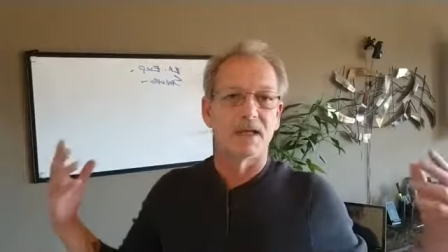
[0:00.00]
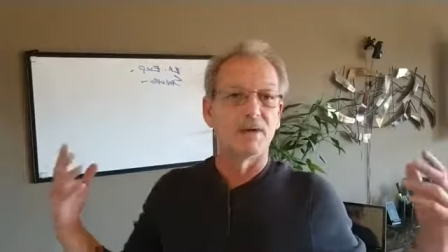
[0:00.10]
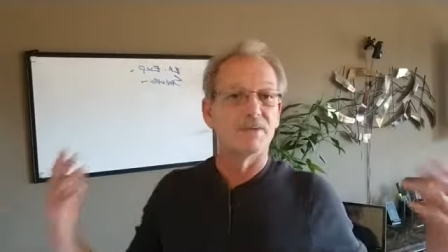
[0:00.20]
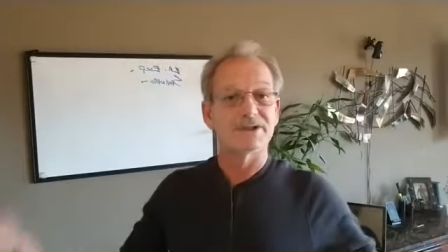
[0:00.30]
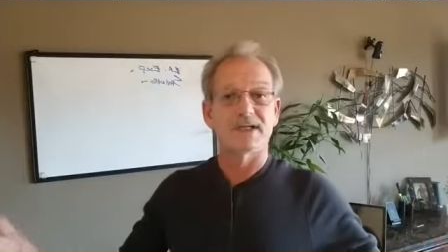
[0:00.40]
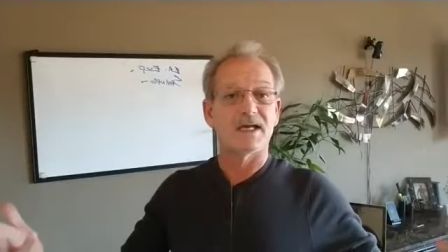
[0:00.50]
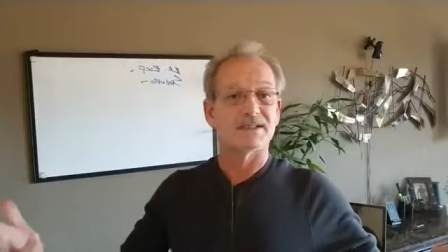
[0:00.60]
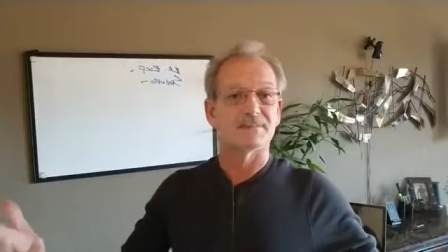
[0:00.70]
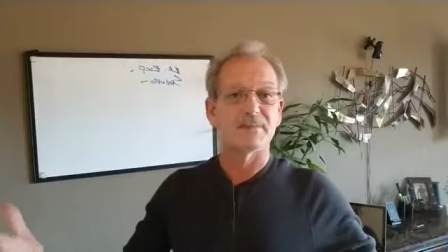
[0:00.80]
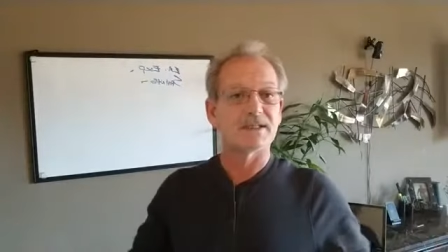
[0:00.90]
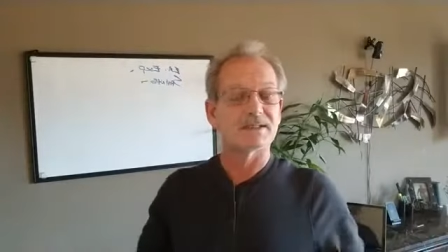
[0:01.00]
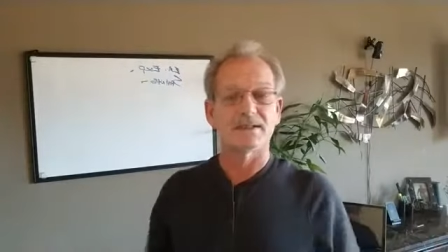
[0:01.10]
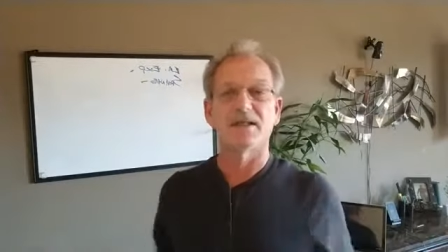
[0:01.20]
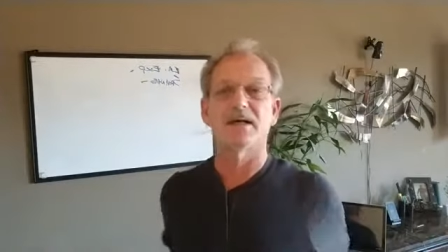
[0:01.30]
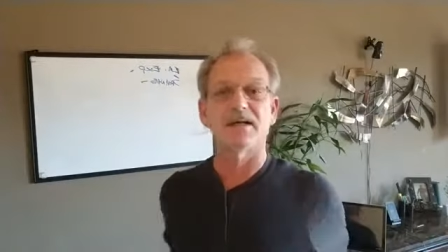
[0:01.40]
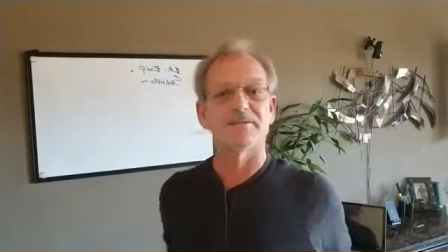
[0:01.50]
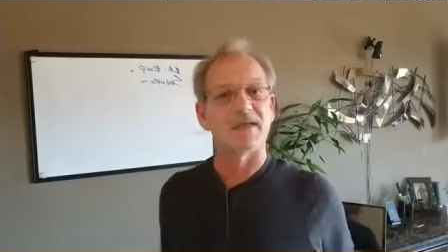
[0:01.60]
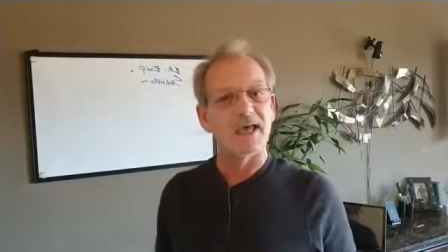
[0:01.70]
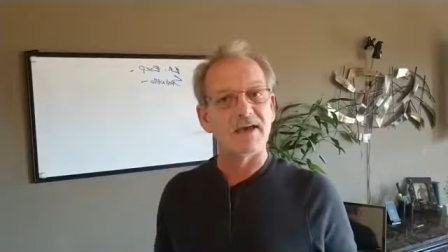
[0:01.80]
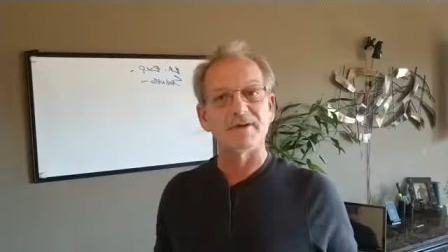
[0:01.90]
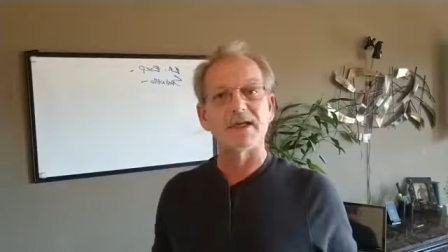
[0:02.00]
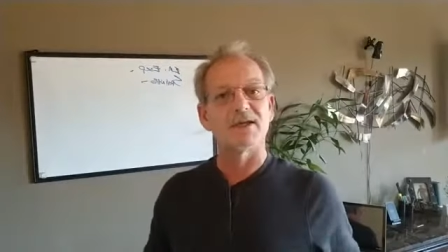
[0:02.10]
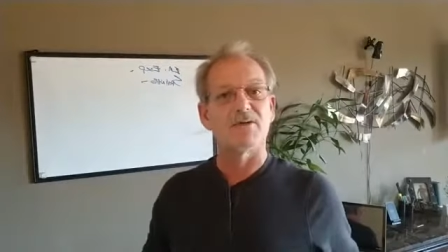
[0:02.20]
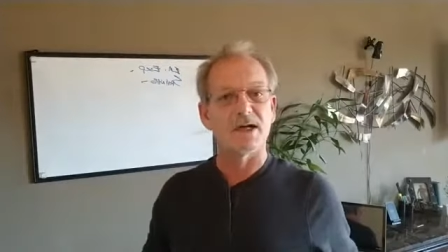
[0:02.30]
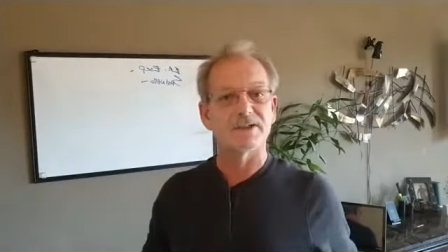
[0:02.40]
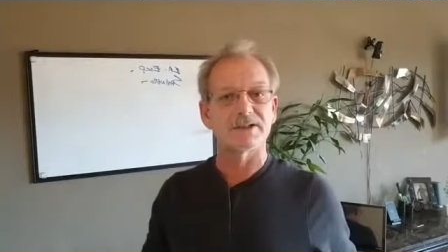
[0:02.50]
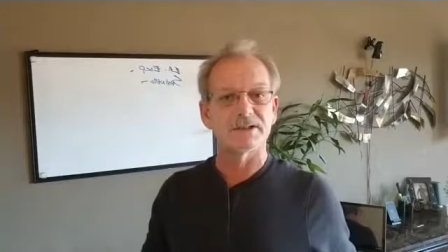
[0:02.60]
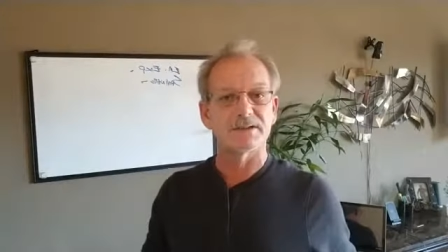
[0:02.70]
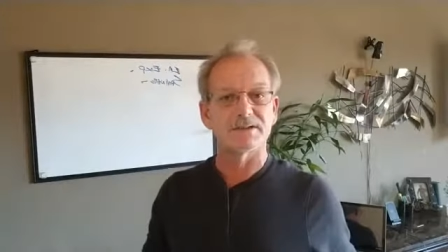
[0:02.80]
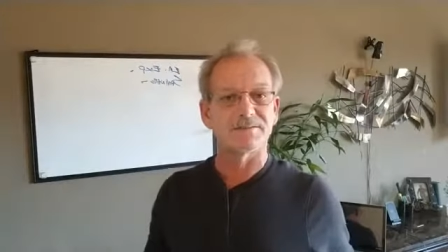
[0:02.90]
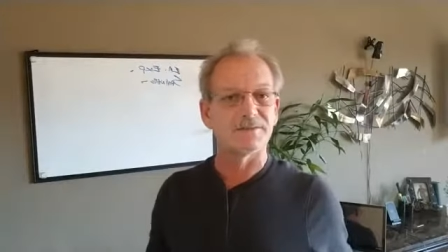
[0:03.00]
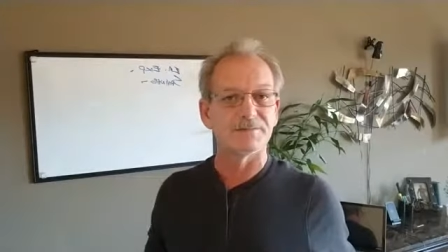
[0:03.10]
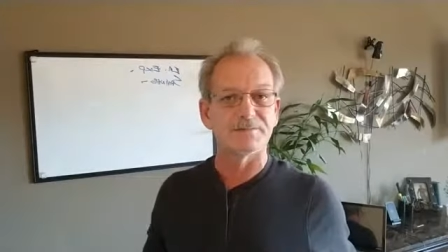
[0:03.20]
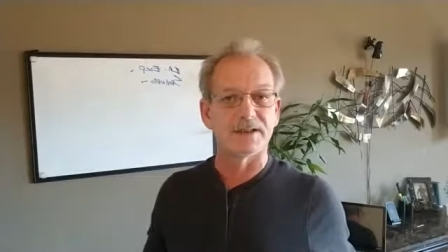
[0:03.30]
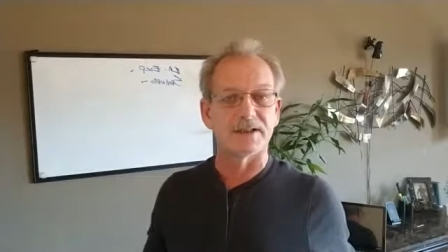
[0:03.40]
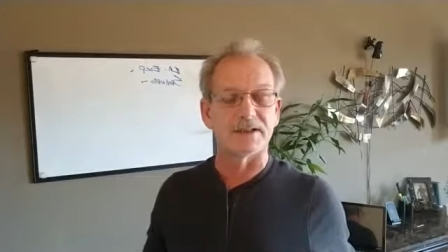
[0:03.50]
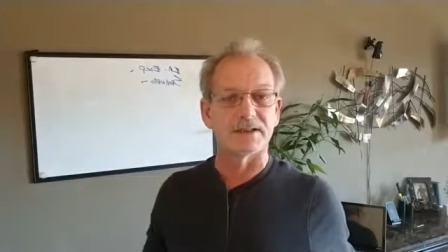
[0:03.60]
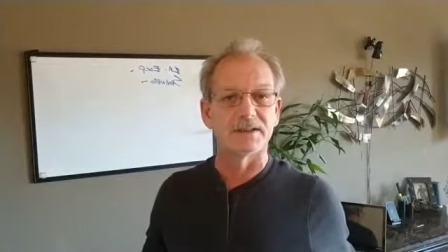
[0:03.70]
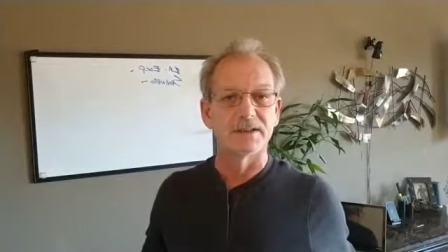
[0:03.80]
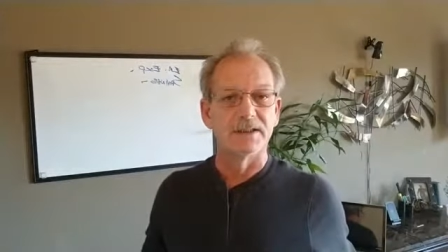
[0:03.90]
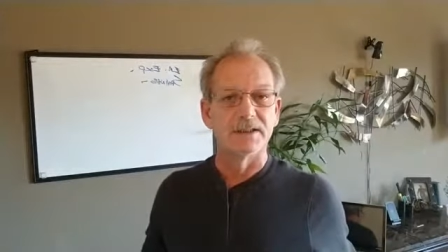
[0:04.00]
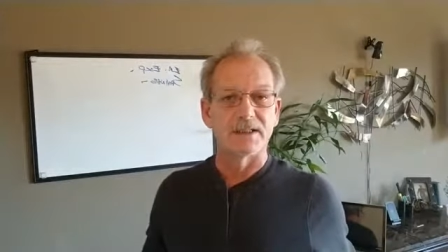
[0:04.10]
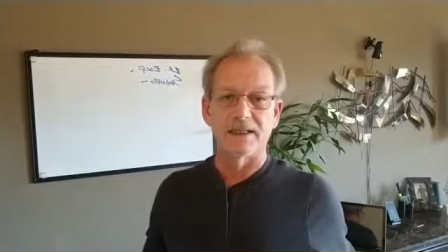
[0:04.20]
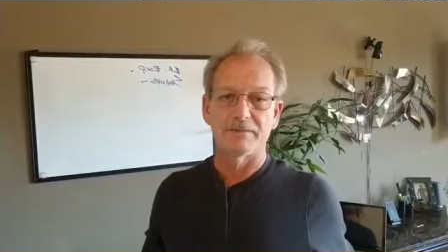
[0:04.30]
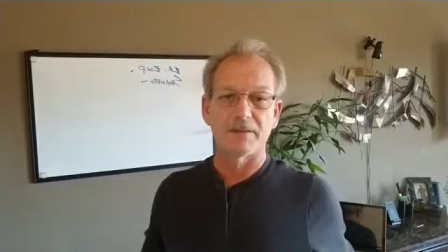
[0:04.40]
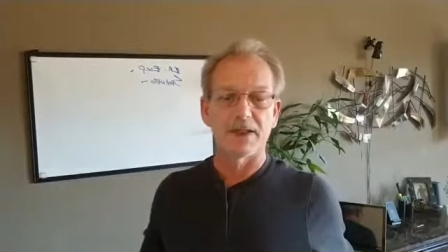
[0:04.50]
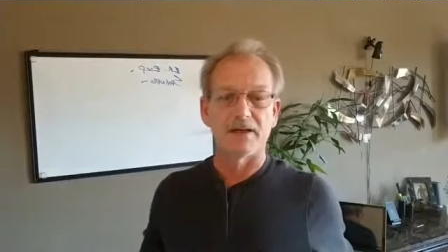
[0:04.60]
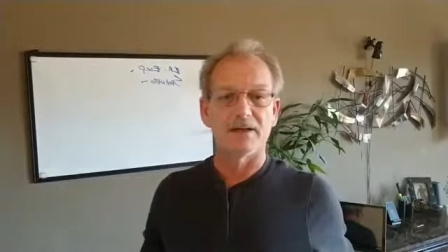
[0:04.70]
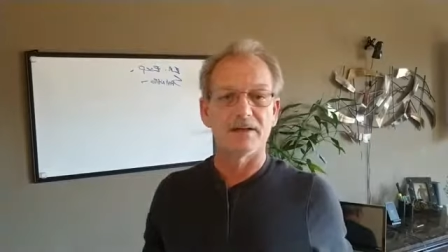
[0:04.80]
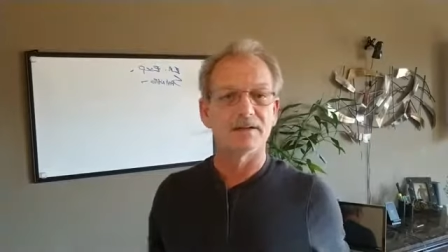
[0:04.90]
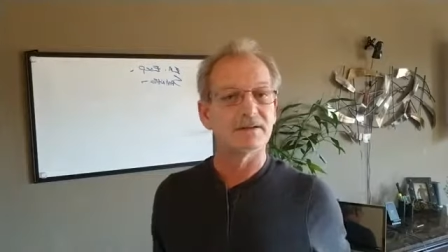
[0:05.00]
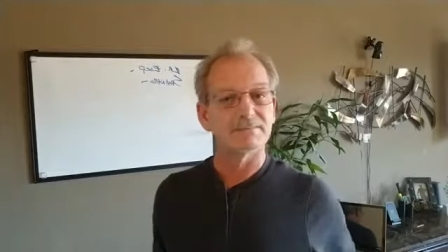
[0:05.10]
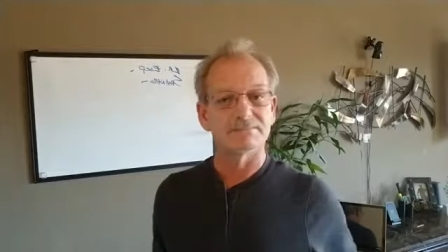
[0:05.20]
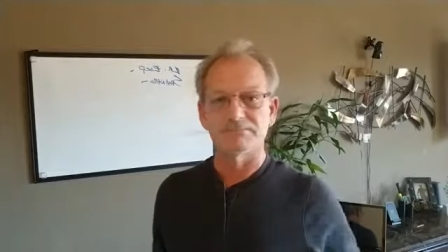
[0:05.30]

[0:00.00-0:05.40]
wish you guys the best of luck. If you have any questions, feel free to give me a holler